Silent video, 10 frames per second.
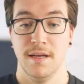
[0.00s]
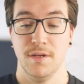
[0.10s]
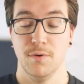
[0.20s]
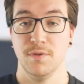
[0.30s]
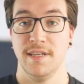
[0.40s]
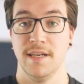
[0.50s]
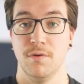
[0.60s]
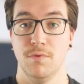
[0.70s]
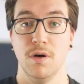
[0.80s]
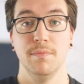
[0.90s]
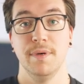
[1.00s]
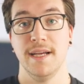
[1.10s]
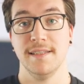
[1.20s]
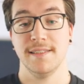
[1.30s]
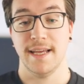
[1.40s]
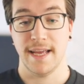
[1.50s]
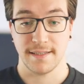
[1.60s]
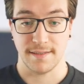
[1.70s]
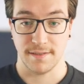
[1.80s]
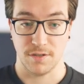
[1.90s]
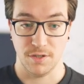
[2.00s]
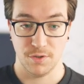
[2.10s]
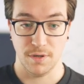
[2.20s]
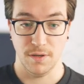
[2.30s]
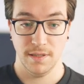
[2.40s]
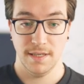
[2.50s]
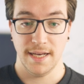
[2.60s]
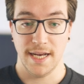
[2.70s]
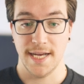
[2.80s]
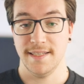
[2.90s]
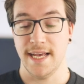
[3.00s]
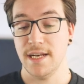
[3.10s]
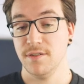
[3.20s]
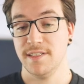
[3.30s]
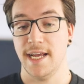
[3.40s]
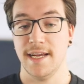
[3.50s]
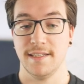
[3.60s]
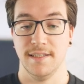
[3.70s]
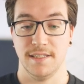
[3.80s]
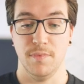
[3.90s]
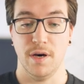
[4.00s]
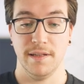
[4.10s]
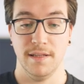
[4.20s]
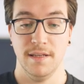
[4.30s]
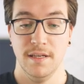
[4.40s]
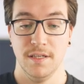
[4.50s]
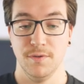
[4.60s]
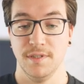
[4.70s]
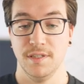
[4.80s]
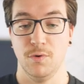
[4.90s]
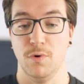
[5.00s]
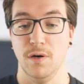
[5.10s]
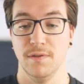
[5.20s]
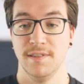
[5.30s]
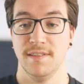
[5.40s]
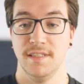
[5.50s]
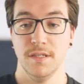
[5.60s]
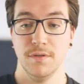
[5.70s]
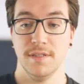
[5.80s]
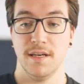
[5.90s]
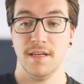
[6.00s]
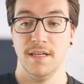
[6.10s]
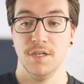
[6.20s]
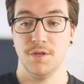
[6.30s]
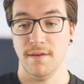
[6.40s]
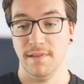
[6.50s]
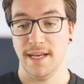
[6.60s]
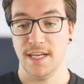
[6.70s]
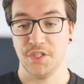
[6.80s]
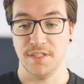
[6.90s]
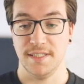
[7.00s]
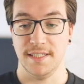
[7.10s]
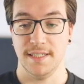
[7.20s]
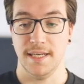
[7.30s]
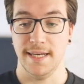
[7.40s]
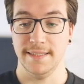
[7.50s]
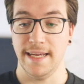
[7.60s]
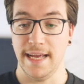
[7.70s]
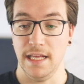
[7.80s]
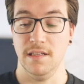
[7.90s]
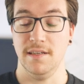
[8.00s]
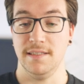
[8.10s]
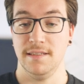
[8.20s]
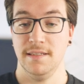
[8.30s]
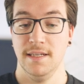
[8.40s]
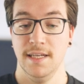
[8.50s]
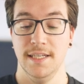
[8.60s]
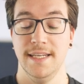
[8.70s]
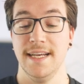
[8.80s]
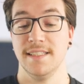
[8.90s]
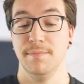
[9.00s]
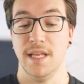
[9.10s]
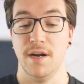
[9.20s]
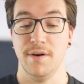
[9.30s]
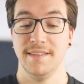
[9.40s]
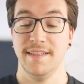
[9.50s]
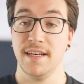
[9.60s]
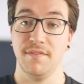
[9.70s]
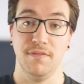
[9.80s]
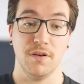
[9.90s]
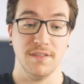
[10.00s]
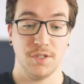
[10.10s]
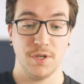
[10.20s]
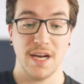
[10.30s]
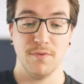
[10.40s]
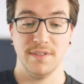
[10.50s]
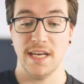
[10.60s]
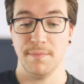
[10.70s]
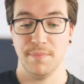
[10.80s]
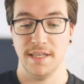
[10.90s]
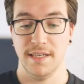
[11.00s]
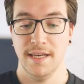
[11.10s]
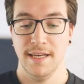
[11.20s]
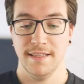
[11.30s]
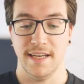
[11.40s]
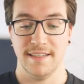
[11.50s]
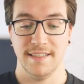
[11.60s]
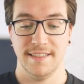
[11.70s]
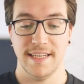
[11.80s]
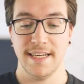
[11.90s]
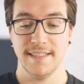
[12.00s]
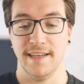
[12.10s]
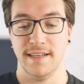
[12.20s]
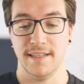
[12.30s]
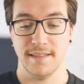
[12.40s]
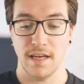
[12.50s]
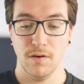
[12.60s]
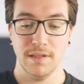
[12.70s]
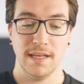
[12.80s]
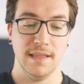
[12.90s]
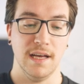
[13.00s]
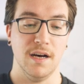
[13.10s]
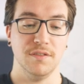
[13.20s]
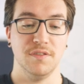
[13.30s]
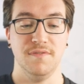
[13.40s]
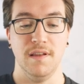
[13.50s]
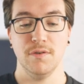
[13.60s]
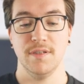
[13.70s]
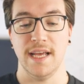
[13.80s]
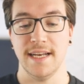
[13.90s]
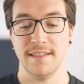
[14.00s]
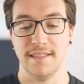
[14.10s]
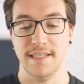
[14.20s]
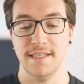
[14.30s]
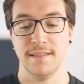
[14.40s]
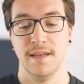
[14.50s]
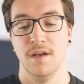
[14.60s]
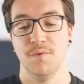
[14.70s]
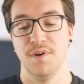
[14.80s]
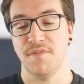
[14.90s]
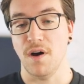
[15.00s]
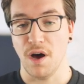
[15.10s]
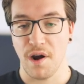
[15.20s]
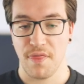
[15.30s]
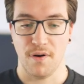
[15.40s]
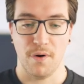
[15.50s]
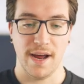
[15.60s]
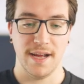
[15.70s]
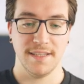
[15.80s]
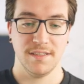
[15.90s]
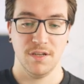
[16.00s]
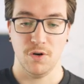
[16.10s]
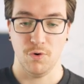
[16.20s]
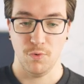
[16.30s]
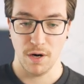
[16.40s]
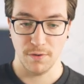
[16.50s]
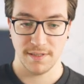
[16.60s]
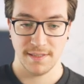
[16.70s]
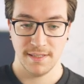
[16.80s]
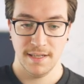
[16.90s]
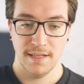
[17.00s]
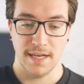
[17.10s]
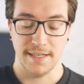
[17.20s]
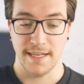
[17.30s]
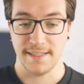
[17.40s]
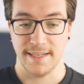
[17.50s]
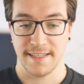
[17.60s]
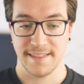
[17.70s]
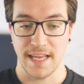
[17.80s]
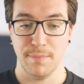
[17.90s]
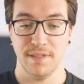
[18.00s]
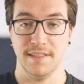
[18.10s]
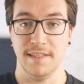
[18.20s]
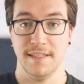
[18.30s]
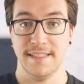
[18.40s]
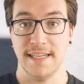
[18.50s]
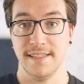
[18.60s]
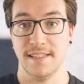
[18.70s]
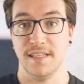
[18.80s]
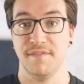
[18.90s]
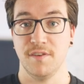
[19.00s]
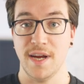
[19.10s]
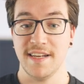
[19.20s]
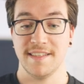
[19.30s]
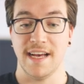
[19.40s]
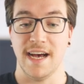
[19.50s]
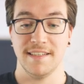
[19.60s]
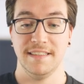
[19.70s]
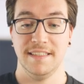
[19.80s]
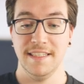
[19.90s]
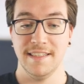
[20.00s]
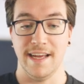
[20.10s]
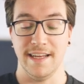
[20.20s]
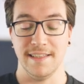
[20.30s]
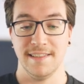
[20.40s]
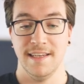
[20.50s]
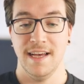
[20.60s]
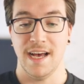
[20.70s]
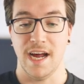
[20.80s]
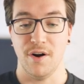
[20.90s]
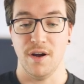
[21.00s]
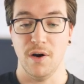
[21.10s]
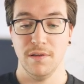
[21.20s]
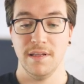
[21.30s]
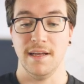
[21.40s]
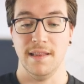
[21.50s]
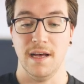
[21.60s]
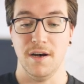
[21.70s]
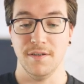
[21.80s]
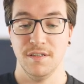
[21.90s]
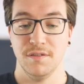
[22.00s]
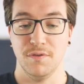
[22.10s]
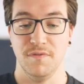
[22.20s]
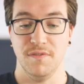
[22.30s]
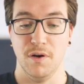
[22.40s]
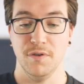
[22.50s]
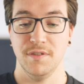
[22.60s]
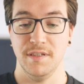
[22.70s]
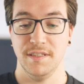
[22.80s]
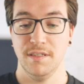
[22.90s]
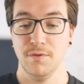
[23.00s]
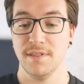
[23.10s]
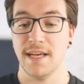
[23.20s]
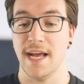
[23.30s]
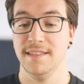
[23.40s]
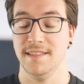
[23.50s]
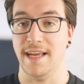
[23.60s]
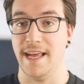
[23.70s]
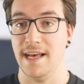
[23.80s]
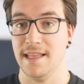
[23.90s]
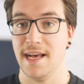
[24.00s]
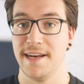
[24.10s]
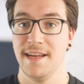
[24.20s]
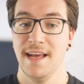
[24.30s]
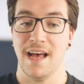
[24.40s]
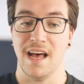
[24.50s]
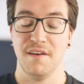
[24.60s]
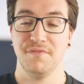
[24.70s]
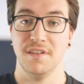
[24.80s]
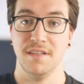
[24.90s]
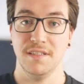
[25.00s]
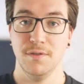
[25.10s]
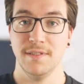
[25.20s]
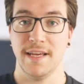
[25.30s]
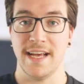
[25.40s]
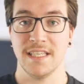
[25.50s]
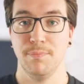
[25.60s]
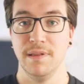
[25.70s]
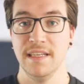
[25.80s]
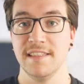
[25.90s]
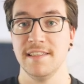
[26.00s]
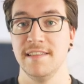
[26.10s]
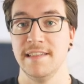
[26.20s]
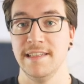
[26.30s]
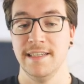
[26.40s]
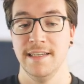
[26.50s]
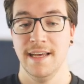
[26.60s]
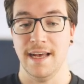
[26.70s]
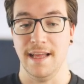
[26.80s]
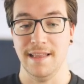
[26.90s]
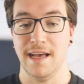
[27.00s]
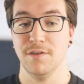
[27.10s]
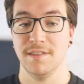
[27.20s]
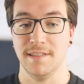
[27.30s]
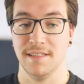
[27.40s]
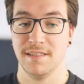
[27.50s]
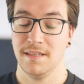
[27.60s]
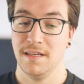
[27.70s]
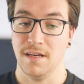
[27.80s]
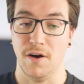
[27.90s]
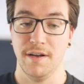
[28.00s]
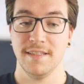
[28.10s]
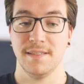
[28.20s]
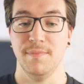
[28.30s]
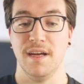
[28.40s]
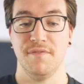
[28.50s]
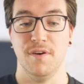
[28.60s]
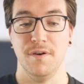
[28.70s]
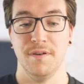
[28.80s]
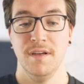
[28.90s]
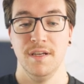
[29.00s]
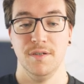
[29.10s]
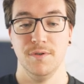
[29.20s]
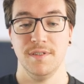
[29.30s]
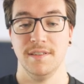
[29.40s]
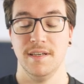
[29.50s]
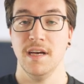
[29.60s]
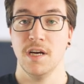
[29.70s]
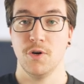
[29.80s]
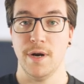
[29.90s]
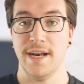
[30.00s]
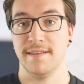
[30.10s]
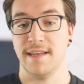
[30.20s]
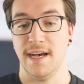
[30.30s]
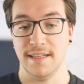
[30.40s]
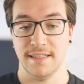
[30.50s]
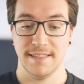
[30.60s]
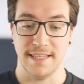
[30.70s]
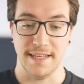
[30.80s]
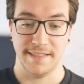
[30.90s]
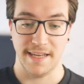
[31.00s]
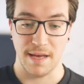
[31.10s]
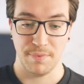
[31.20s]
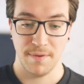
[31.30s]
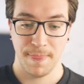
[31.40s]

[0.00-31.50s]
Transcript: using role-based access control and annotate this model using the roles user, travel agency and airline. An exemplary data flow constraint would then be that data is only allowed to flow to entities with authorized roles. And as an example, the sensitive credit card details are only allowed to flow to the user and the airline after the user explicitly allowed this on his smartphone using the Credit Card Center app.